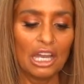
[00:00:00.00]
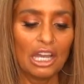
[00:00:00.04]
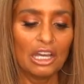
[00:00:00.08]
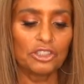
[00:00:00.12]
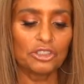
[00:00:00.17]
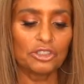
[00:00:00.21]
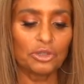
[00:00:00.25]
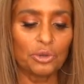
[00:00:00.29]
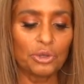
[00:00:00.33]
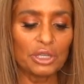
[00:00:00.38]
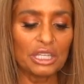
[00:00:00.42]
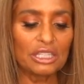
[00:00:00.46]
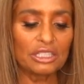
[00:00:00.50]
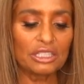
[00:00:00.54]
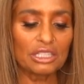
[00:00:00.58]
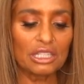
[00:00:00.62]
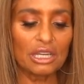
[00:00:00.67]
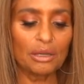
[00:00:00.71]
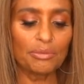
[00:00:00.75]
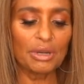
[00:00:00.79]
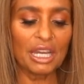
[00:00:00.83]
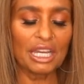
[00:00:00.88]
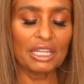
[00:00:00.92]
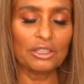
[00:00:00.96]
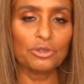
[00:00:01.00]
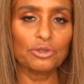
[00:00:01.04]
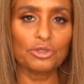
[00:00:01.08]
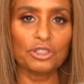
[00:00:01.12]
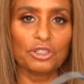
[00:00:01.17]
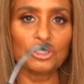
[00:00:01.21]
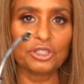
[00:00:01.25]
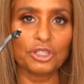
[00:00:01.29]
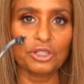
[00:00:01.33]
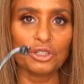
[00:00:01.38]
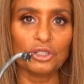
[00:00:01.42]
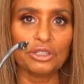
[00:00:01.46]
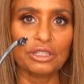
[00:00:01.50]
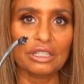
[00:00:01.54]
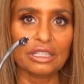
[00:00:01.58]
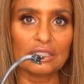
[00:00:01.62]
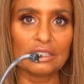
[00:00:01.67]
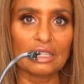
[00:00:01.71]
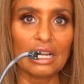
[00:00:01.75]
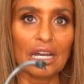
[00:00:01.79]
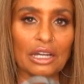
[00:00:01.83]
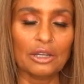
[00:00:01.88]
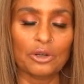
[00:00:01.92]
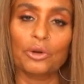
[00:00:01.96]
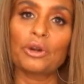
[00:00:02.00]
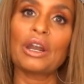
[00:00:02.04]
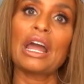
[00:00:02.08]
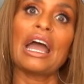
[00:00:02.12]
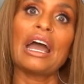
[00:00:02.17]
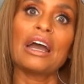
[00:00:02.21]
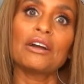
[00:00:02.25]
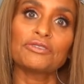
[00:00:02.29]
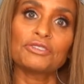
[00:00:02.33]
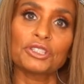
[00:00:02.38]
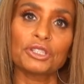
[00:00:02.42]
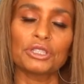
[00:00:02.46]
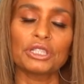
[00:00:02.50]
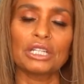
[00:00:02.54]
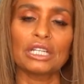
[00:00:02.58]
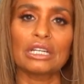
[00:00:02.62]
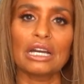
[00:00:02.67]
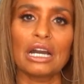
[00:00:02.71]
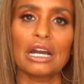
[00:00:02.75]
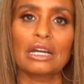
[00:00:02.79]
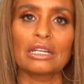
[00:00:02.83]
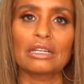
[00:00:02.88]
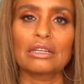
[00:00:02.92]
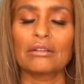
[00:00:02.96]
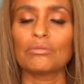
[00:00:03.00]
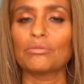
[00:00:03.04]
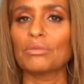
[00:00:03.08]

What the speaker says: So each time I used to turn this on, or have turned it on,